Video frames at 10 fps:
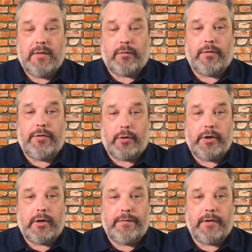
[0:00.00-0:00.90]
for a 30
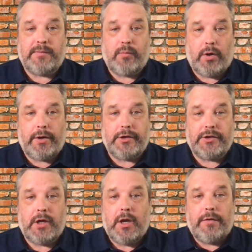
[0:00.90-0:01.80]
year fixed
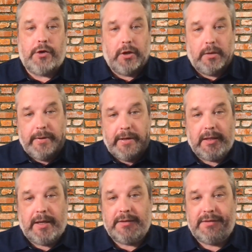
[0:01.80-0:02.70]
mortgage, you're going to pay
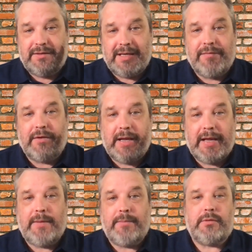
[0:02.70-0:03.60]
like seven,
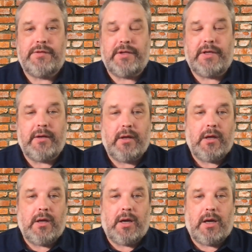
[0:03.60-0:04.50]
8%
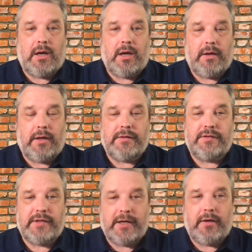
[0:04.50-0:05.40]
uh, as a
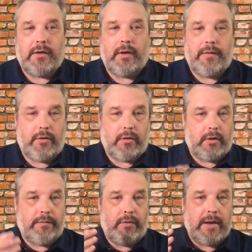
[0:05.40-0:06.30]
second, you know, if you're,
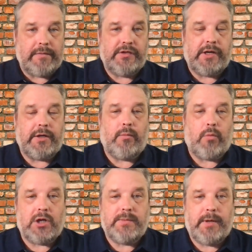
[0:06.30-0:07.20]
if you have a second
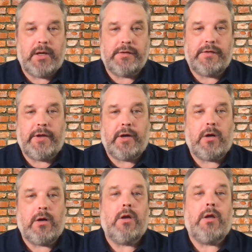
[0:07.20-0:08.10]
mortgage because
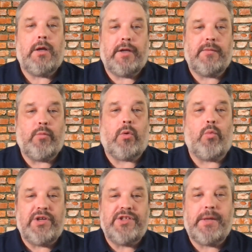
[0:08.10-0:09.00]
they're, it's a more
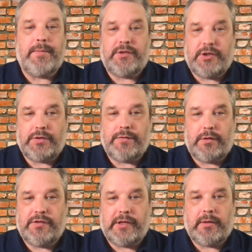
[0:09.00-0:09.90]
risky position for
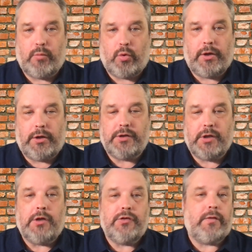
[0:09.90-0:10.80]
the second mortgage.
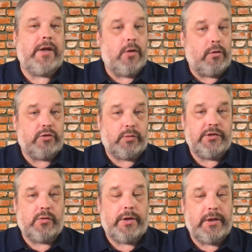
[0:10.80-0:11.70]
So they know those
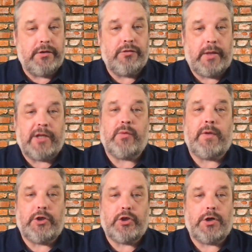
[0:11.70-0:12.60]
risks going into it. That's why
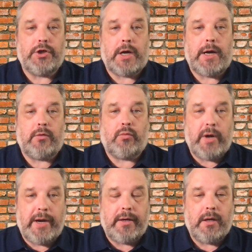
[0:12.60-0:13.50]
they charge a higher
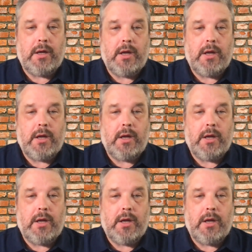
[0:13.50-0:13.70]
rate.